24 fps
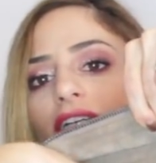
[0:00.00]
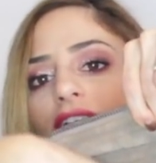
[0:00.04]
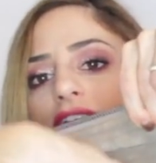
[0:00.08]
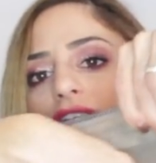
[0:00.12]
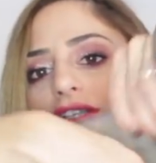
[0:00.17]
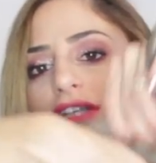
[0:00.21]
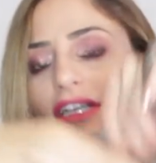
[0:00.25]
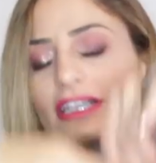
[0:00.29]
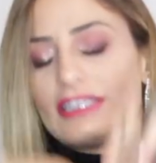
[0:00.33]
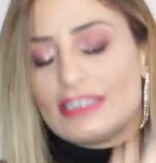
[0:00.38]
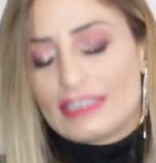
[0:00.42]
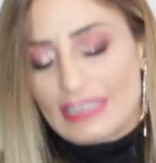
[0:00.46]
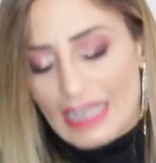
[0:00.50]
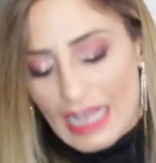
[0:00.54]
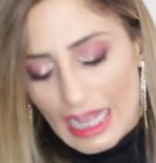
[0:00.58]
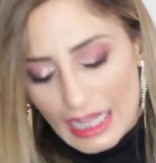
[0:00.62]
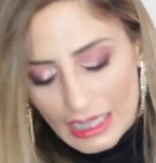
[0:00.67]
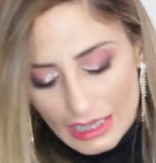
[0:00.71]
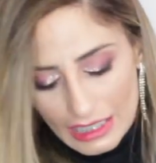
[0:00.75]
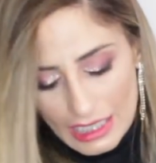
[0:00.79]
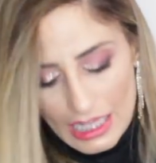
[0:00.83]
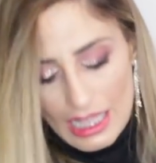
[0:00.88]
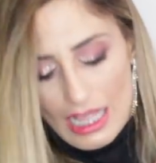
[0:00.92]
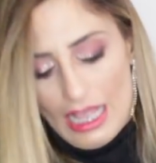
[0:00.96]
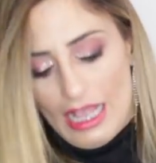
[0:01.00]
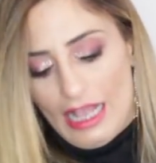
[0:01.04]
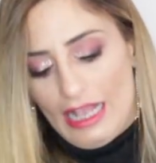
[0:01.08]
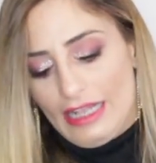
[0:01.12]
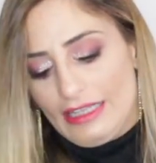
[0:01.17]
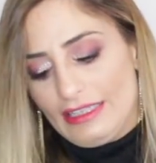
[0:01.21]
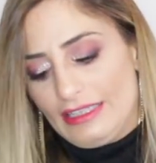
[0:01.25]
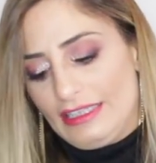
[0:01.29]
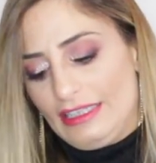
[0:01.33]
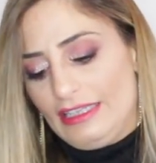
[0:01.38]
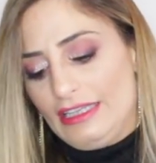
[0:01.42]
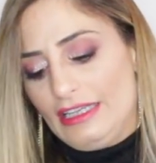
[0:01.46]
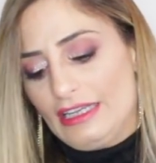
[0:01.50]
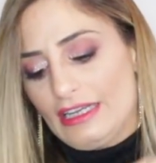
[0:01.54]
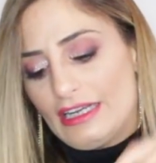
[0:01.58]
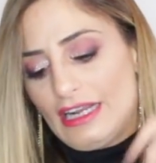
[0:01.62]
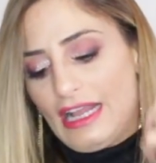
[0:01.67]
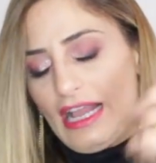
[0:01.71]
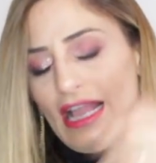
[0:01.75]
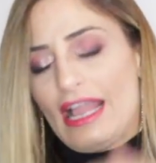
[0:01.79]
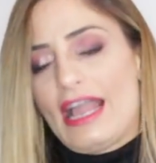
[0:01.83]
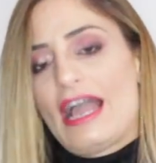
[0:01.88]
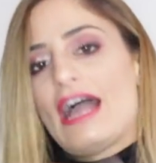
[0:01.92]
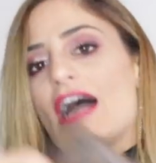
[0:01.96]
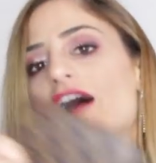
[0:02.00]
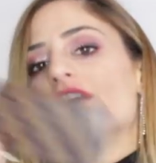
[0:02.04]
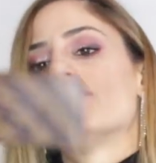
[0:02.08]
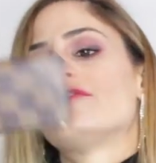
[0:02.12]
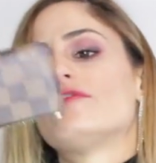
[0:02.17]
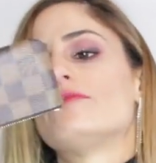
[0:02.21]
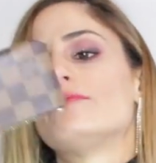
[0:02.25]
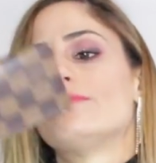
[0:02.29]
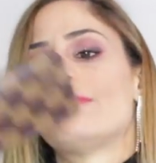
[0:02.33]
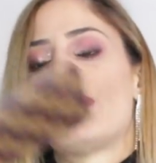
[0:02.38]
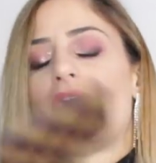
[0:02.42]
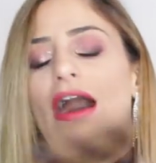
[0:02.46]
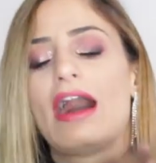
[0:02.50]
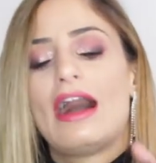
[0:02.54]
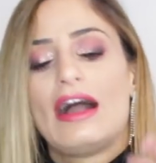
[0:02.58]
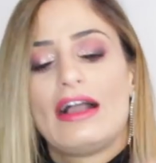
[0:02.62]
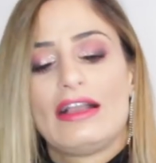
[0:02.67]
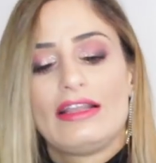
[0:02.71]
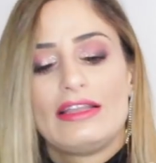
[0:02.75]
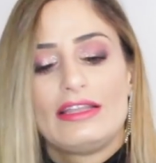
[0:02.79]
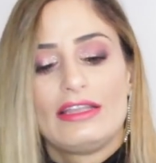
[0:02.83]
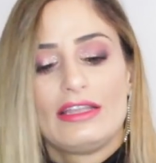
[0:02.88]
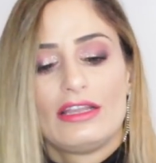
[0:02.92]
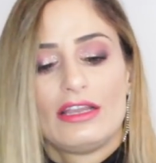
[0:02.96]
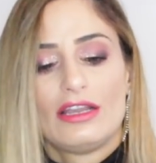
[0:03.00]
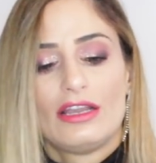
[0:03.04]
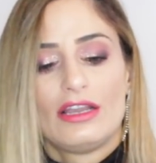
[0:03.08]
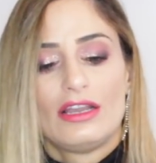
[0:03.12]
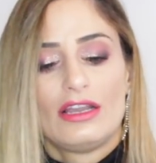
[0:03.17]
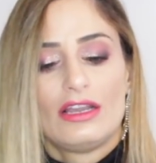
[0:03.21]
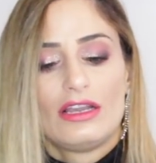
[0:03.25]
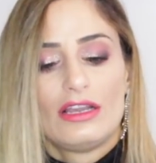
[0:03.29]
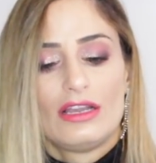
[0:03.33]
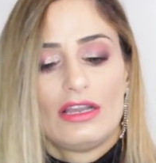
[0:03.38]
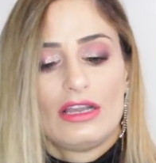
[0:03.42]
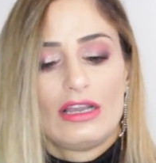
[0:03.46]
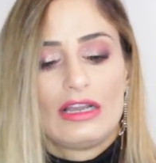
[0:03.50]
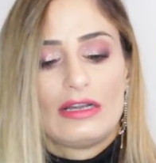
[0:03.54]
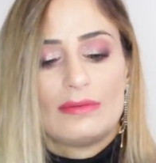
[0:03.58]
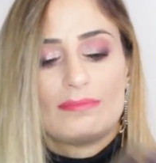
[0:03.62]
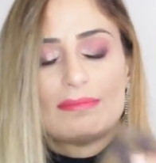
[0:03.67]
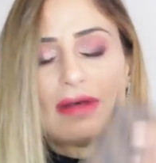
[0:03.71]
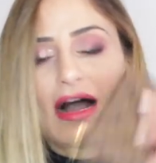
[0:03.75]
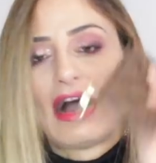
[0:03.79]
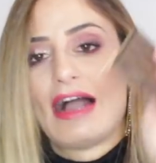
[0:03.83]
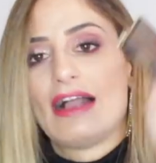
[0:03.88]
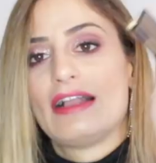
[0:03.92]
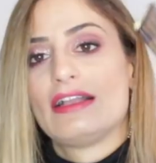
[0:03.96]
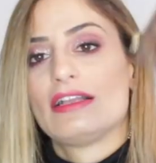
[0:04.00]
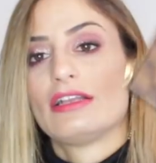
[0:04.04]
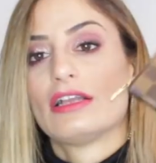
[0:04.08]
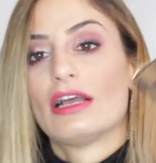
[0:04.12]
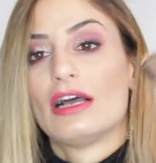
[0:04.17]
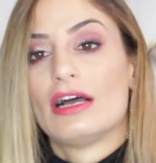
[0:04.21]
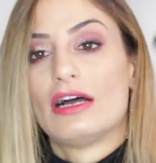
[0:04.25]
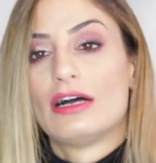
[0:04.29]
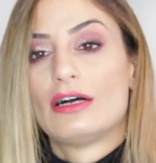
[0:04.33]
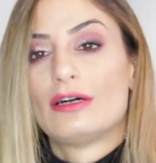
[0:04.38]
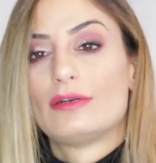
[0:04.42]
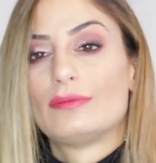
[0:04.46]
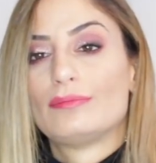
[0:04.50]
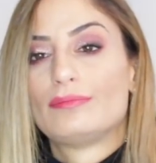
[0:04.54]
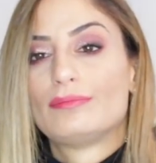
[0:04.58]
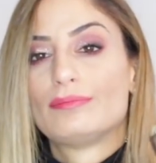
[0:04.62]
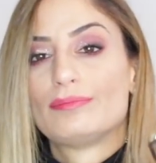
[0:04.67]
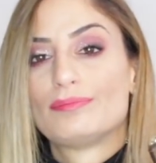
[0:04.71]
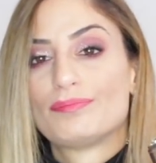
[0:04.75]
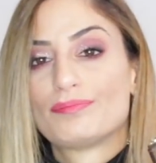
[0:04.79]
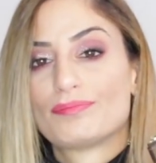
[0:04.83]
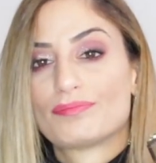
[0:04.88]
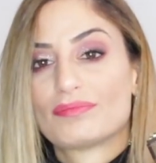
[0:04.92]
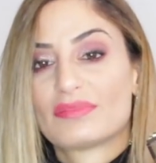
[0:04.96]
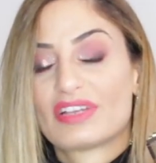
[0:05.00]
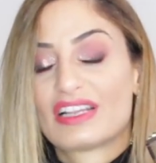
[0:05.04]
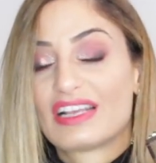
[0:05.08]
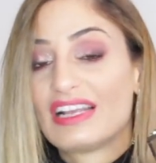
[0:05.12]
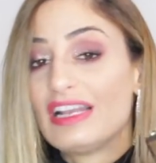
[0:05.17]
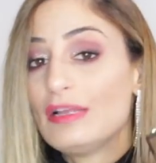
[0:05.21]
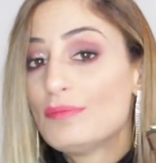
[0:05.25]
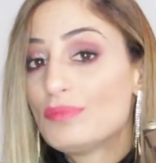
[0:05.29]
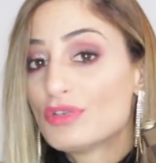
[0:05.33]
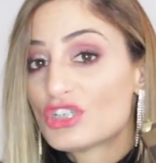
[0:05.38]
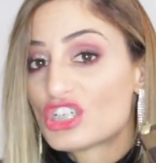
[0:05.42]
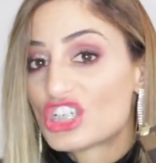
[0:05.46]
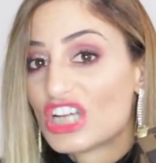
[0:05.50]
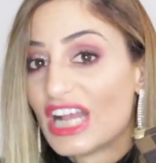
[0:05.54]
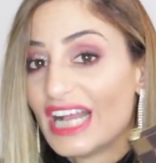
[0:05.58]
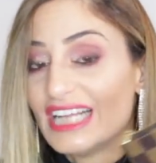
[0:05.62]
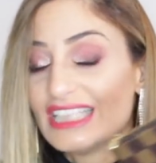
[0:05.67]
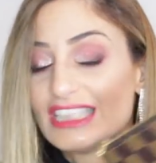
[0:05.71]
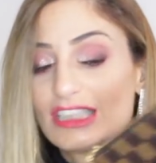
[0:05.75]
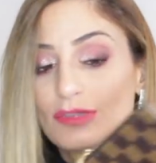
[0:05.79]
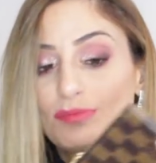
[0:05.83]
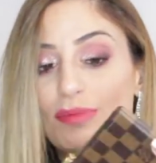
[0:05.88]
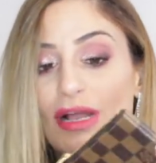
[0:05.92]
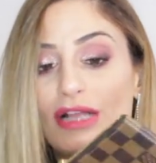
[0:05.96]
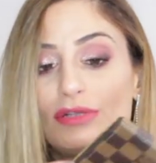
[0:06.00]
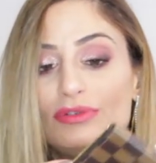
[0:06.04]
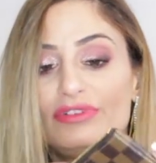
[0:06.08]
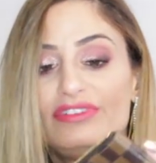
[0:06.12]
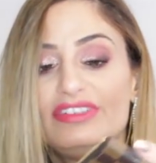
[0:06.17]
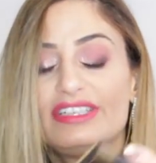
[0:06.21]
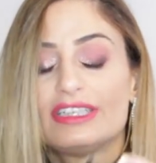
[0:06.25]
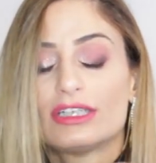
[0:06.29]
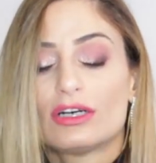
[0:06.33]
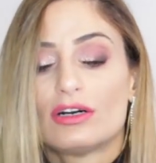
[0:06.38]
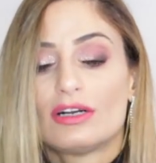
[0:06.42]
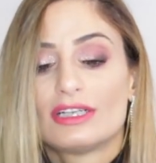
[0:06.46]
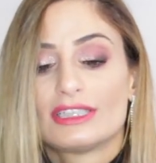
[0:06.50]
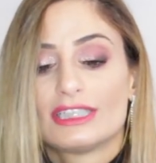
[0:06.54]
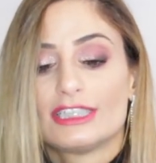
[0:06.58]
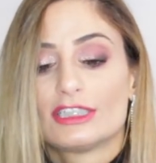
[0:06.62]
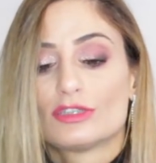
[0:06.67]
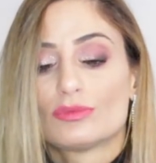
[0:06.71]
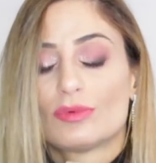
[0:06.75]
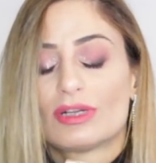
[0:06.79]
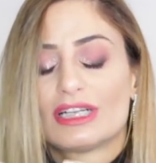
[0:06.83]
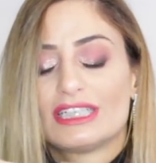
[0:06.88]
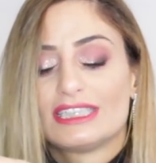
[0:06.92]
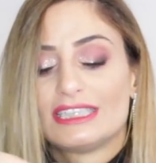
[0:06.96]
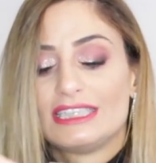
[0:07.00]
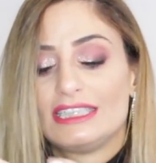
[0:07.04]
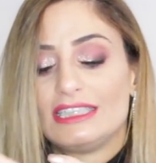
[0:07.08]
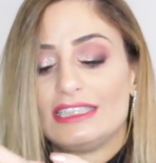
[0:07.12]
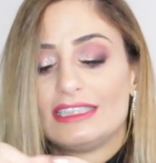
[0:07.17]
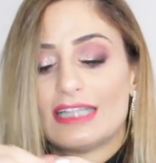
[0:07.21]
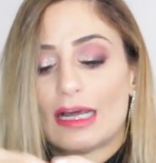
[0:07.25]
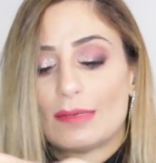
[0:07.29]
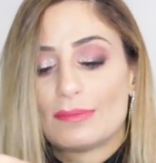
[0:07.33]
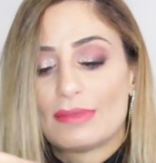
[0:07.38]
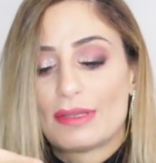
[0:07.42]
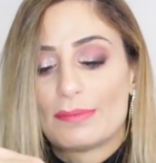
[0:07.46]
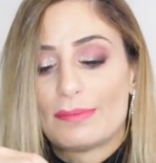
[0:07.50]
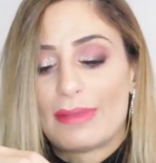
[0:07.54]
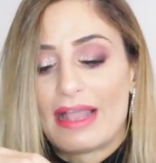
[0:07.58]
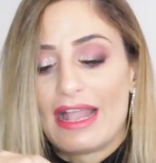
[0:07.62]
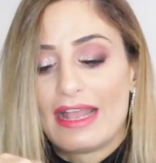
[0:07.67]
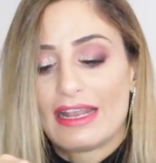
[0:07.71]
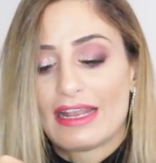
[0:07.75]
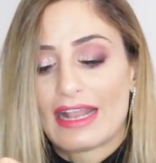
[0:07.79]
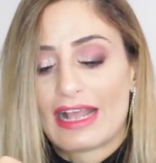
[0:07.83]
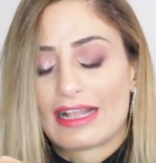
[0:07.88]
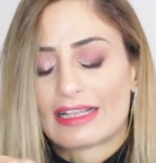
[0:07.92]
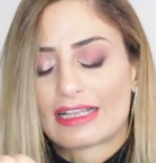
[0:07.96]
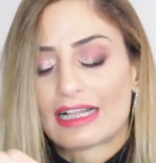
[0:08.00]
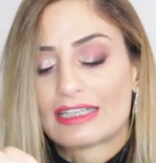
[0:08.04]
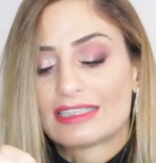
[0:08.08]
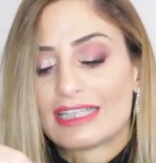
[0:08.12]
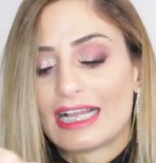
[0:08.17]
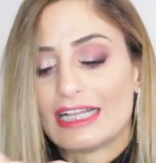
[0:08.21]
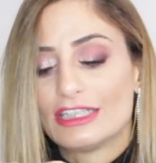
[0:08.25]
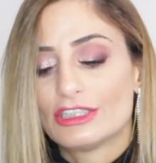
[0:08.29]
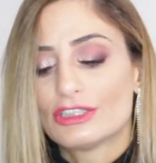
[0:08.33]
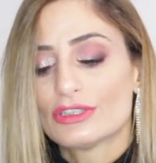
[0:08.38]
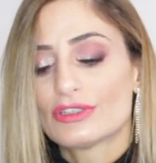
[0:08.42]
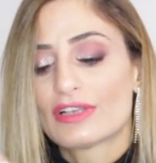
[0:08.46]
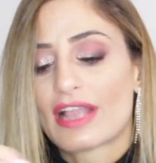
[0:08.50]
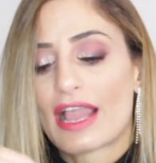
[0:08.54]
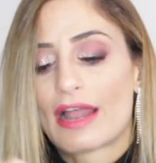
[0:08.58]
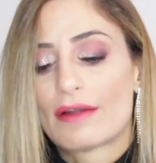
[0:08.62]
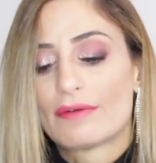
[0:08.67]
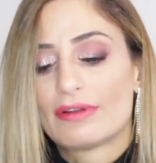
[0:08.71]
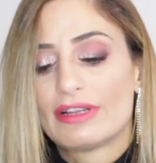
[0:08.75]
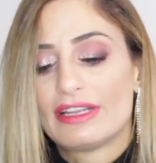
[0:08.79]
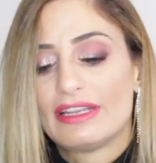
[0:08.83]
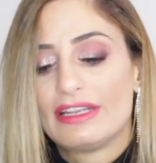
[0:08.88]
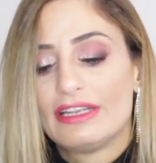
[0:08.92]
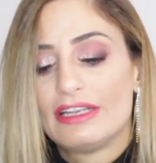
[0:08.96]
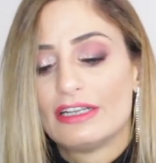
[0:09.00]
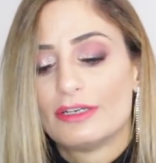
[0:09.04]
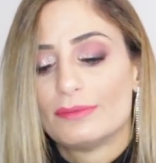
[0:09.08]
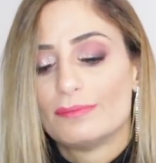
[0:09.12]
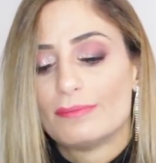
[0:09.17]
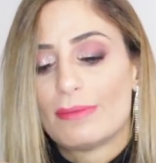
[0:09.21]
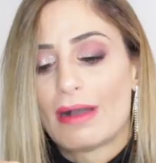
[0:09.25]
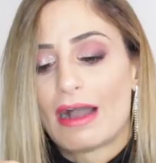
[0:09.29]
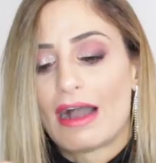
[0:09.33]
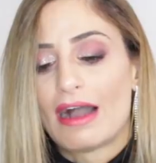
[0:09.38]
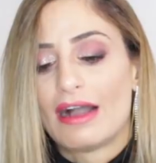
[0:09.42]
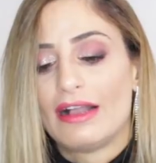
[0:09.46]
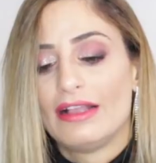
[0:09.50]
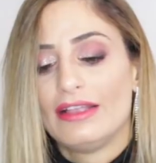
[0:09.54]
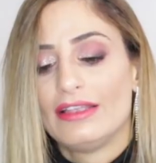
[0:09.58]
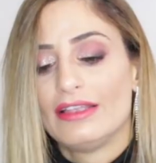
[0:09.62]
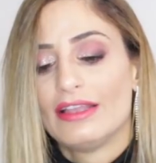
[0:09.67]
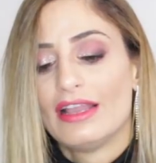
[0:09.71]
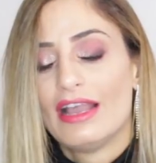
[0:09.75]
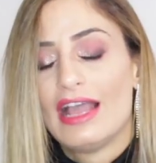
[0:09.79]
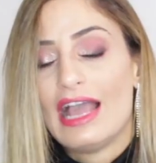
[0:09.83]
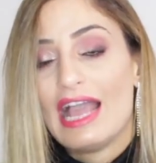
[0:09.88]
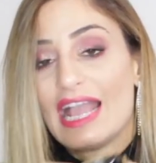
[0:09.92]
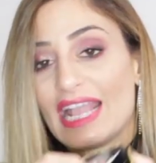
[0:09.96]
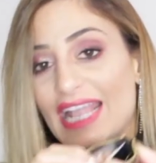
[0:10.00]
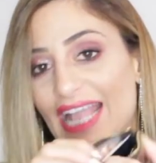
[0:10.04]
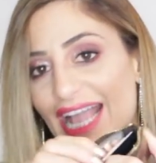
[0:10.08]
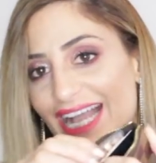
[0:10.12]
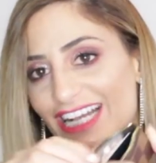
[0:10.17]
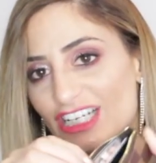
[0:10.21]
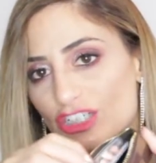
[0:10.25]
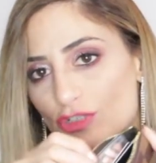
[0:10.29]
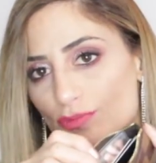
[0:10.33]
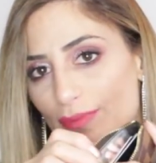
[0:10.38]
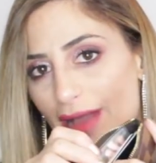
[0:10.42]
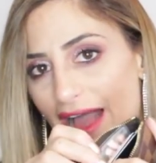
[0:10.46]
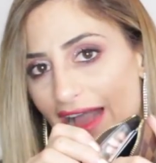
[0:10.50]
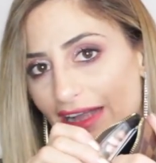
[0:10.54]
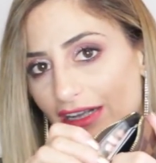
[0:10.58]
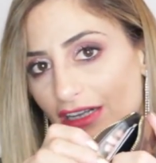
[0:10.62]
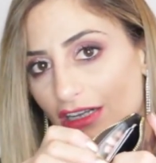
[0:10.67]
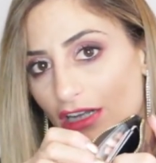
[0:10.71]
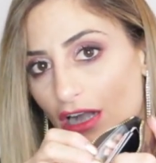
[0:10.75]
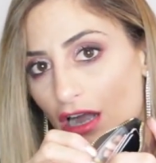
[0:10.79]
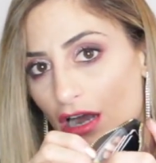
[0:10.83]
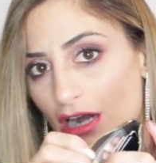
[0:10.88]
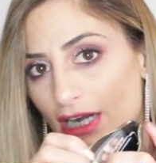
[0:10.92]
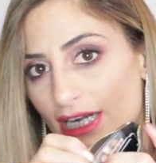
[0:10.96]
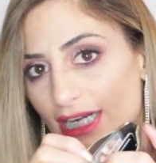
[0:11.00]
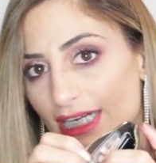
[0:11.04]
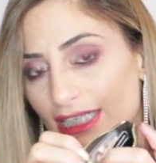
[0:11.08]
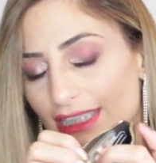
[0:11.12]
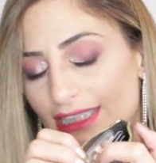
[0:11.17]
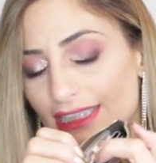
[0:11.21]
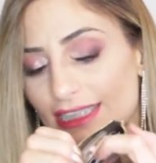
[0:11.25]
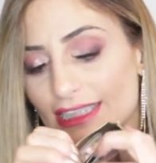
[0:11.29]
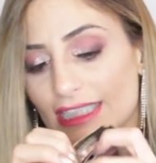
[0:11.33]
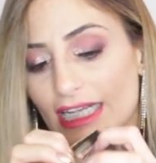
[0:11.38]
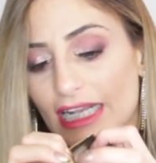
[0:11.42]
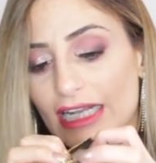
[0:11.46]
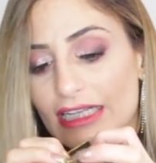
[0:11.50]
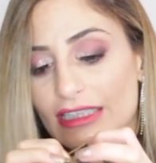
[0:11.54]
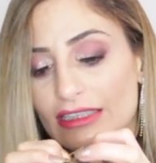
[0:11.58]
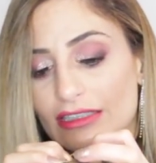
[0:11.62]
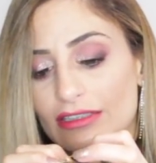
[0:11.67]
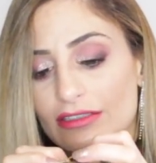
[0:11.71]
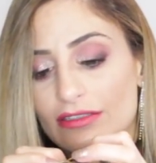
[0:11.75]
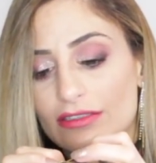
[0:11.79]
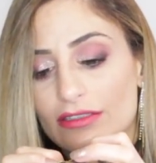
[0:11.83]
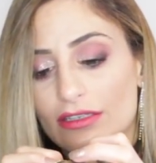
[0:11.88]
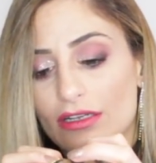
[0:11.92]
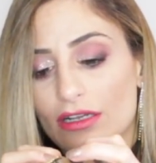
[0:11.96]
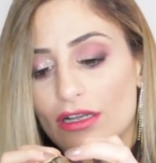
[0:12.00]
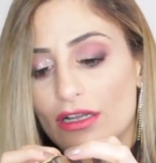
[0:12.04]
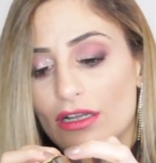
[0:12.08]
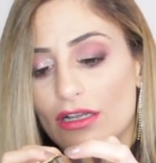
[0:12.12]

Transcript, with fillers: as you can tell, and here I have my my um, Clé Pochette by Louis Vuitton, and this one is in Avène, and I tend to carry here my cashback cards and